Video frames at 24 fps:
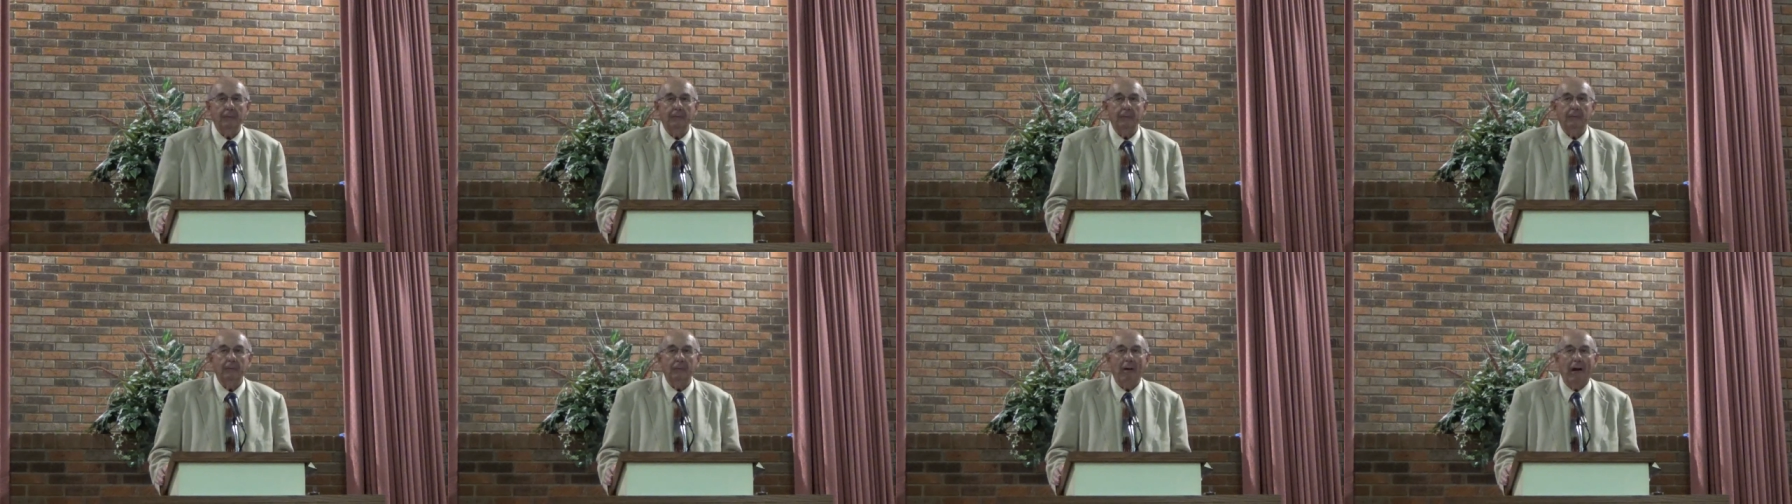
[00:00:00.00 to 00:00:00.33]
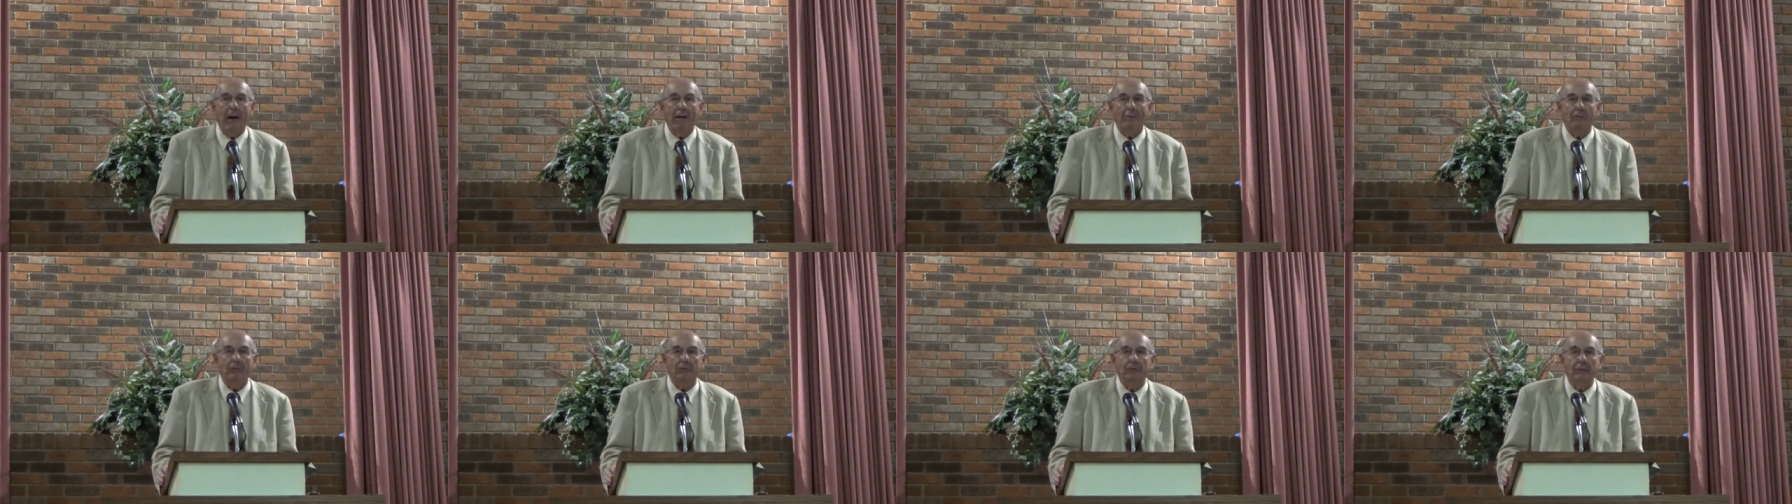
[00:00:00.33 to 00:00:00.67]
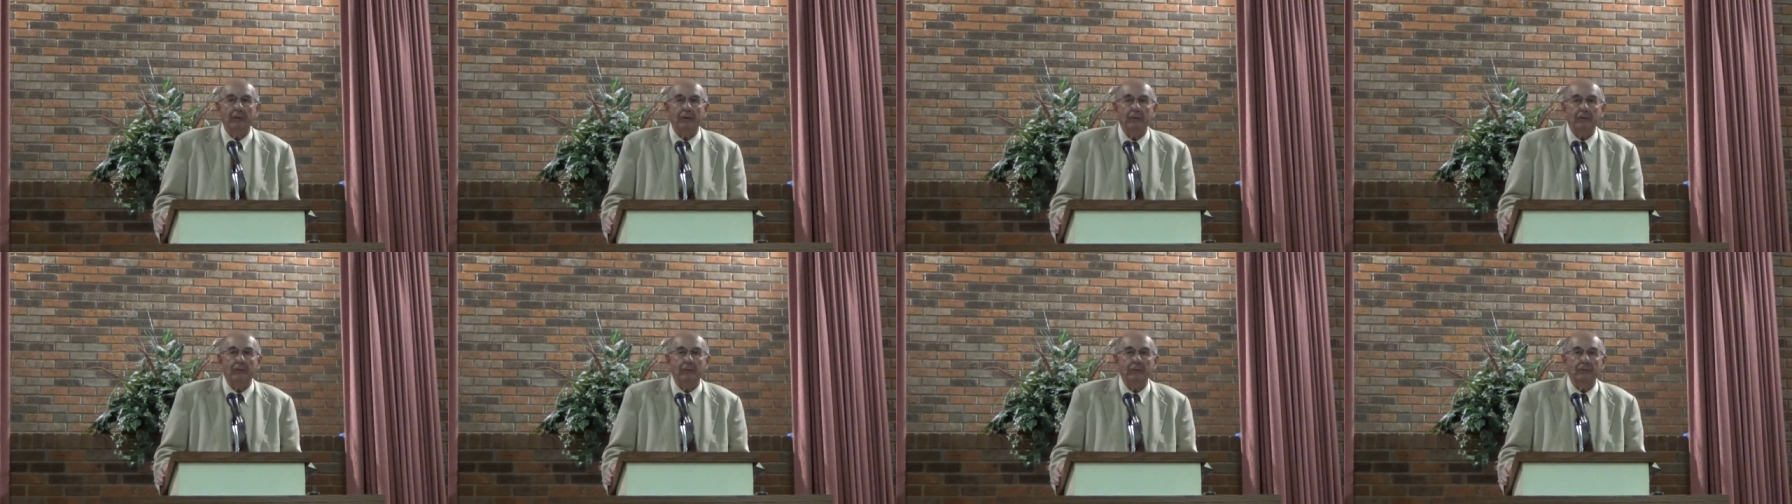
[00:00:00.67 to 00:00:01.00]
The Bible
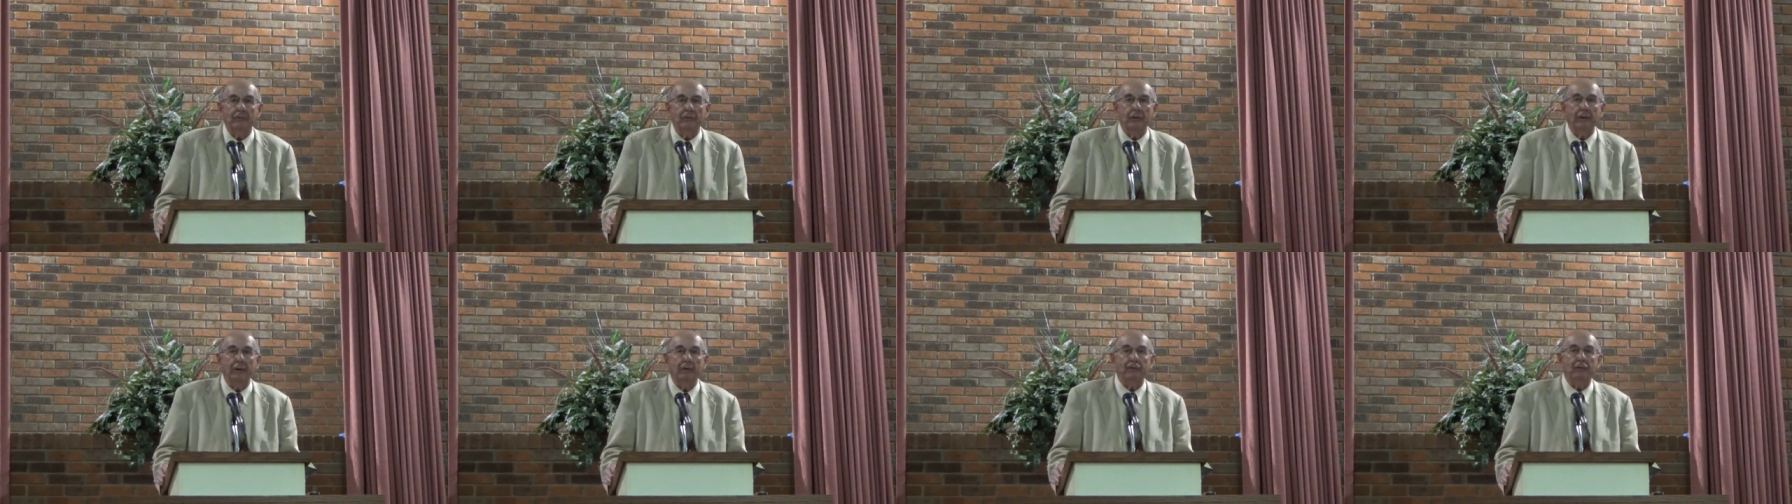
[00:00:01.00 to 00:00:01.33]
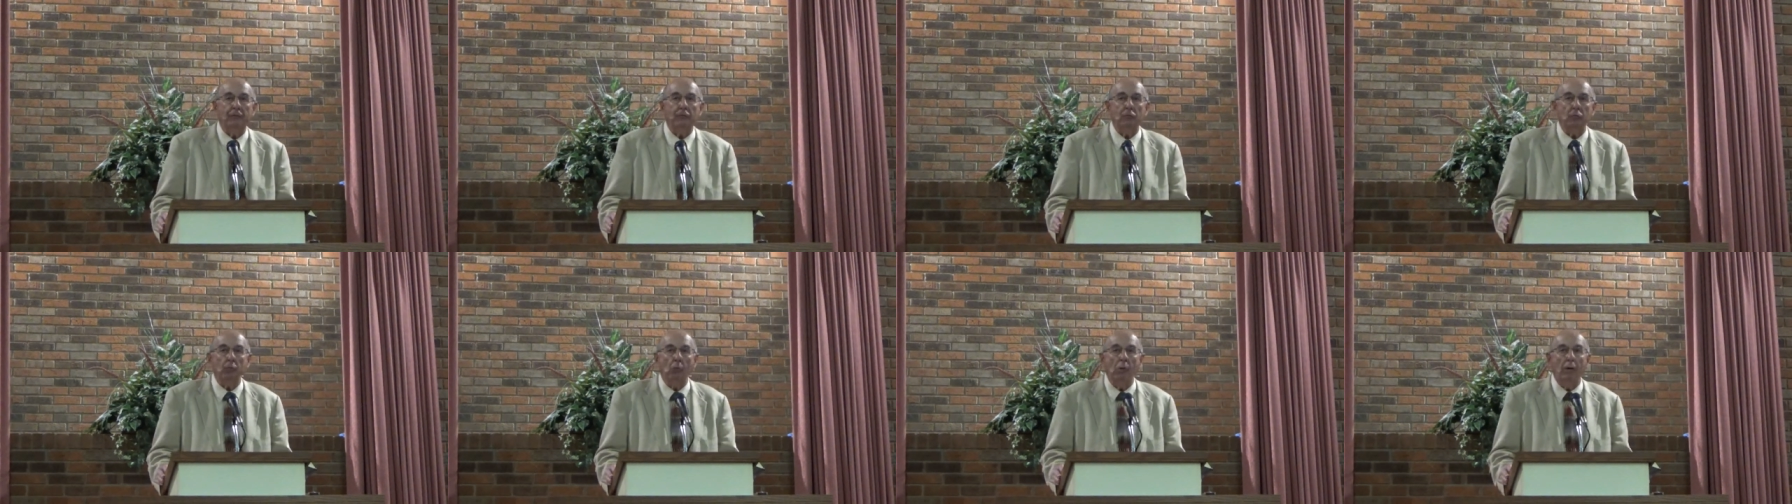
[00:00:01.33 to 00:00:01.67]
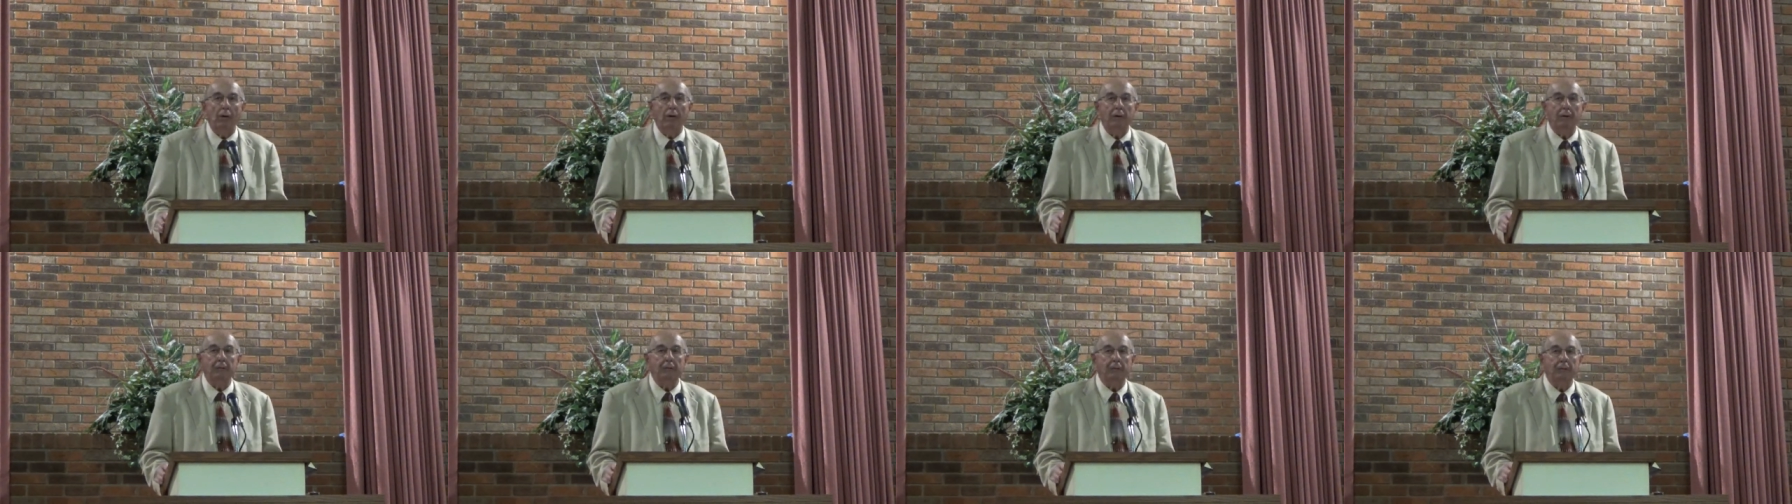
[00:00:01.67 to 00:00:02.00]
says in Genesis
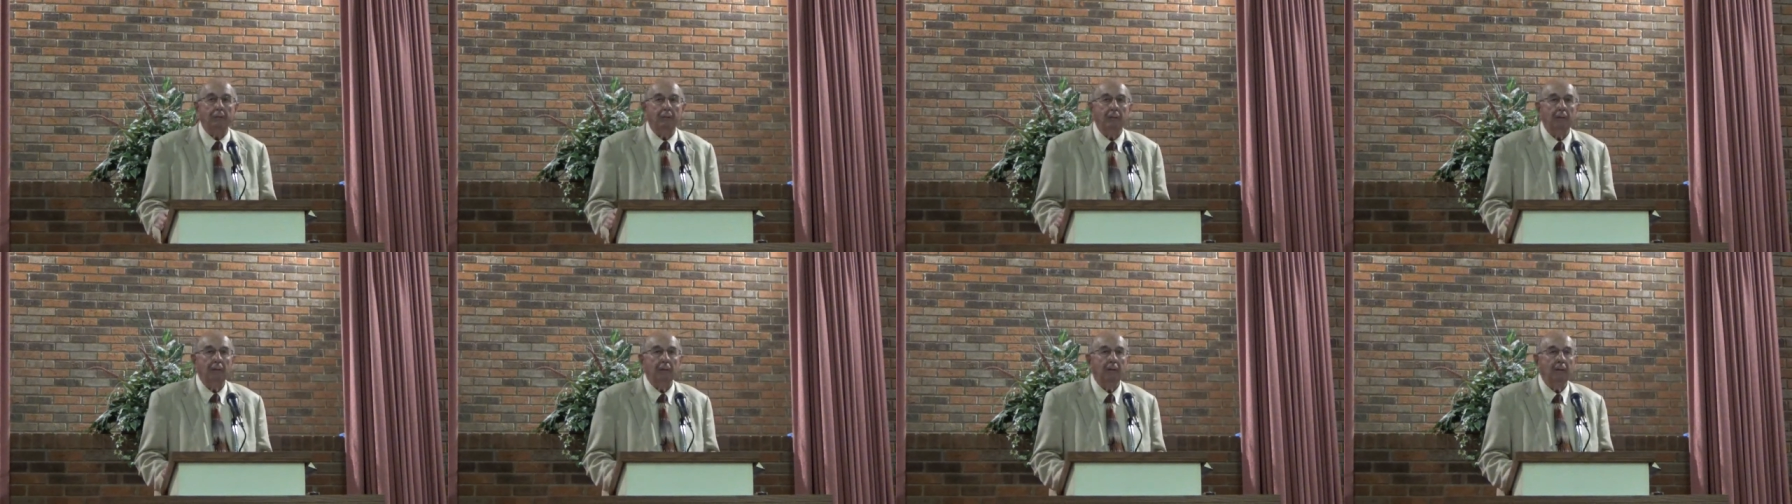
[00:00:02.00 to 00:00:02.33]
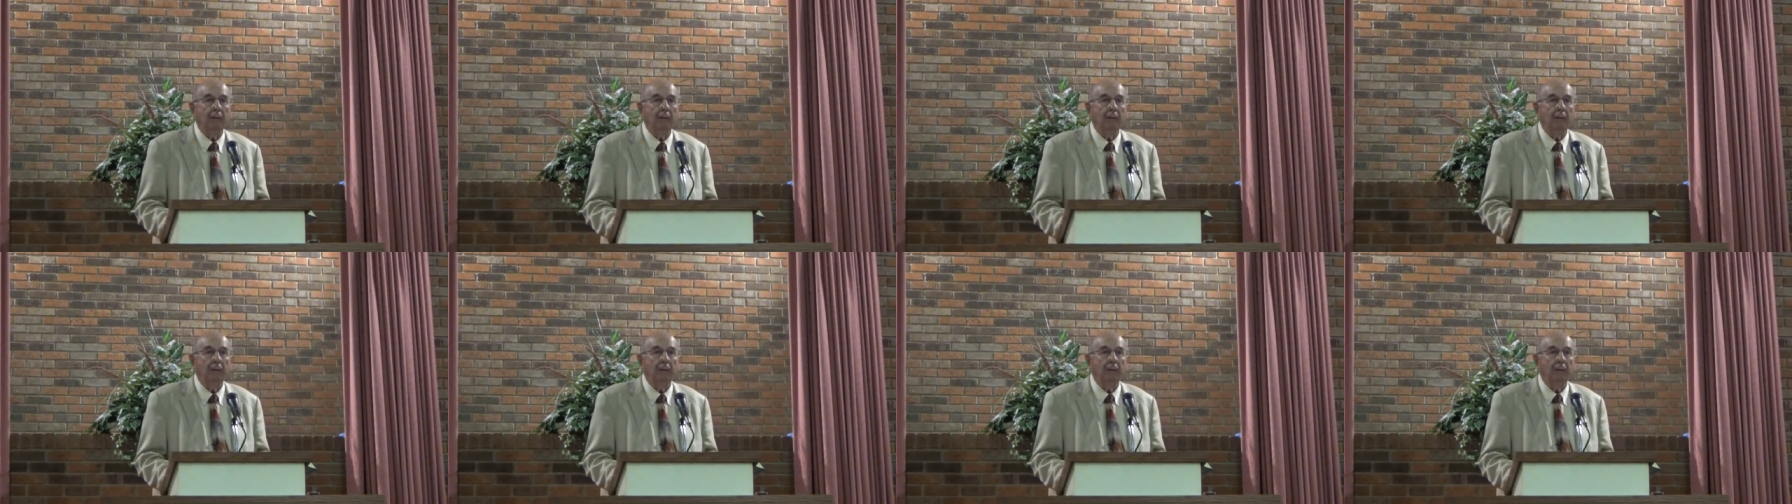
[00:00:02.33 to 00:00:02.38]
1,